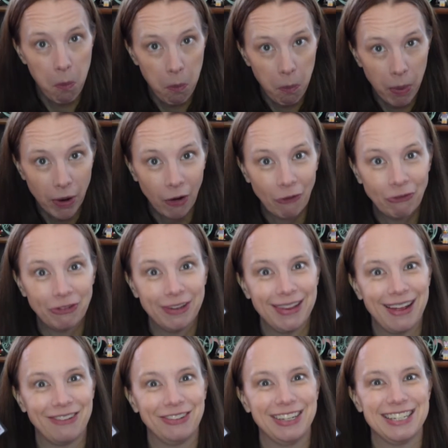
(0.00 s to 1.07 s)
but hopefully
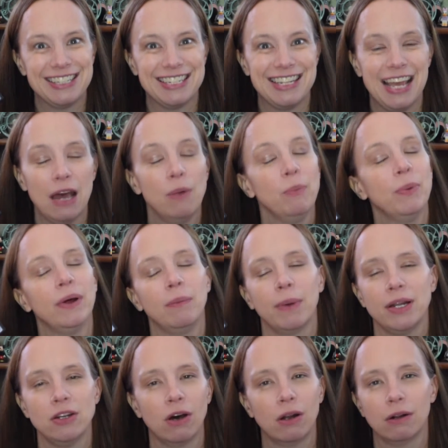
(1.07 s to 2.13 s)
that will get to the end. But
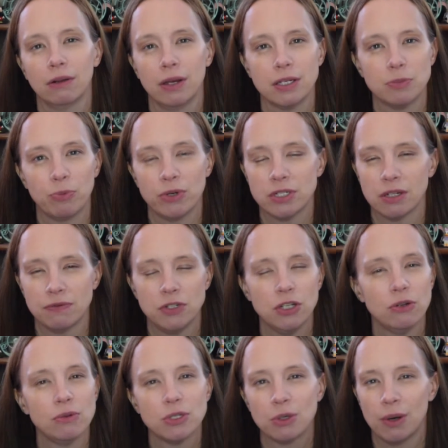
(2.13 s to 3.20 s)
my daughter likes boy stuff
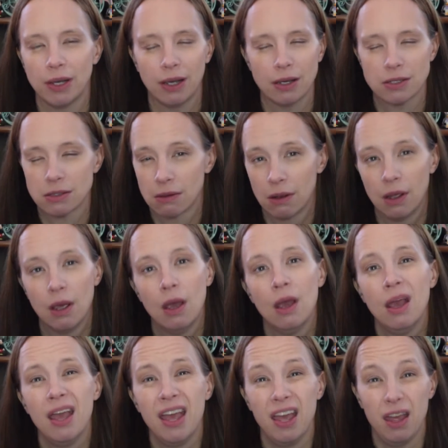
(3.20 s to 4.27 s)
too, so I guess.
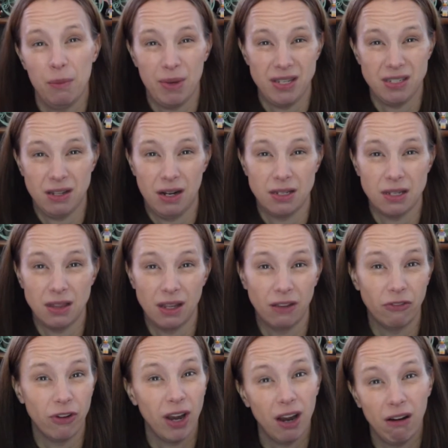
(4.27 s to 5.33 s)
And my son has a thing
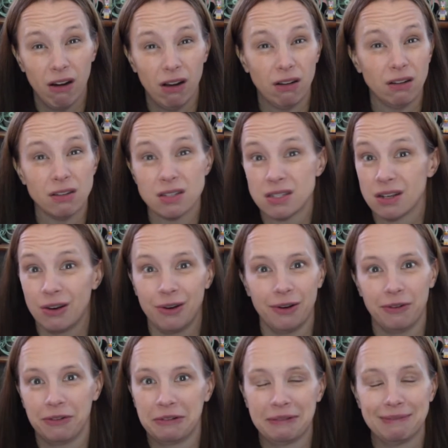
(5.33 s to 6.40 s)
for Ariel, so
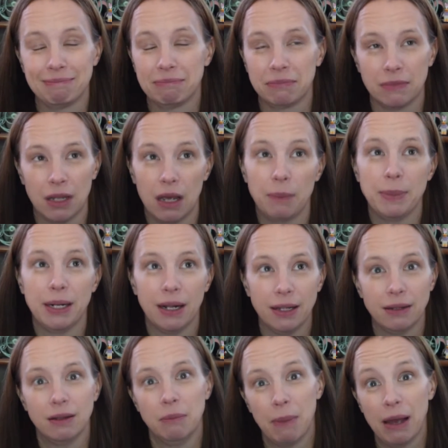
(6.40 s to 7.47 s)
I mean,
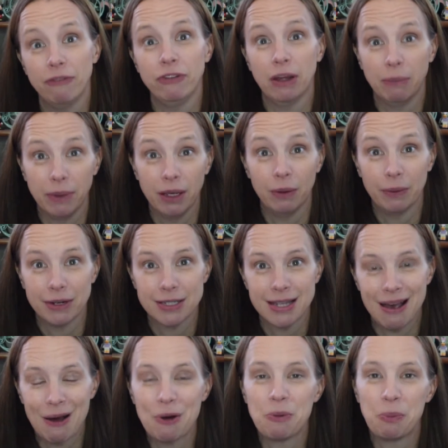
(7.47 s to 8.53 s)
in my family it works
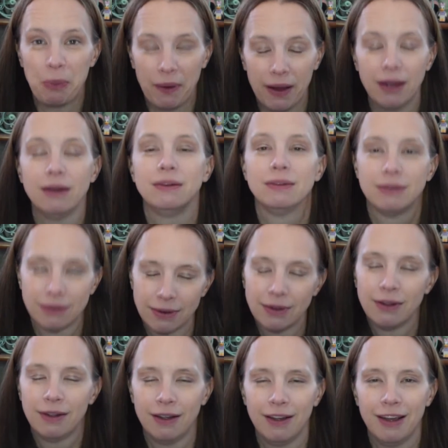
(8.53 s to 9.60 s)
out, but
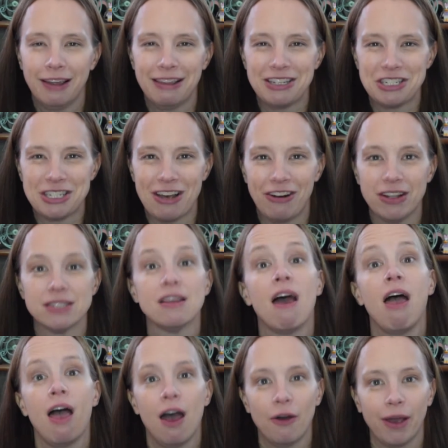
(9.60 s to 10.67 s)
that's just how it is.
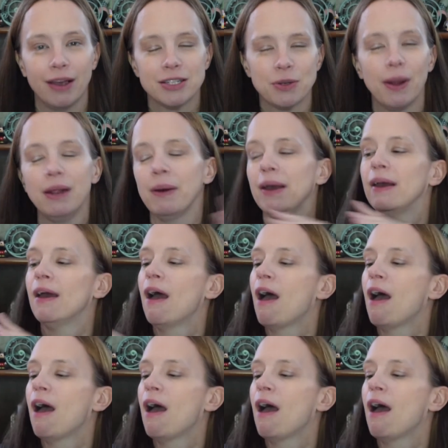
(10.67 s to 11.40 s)
Okay, so anyway,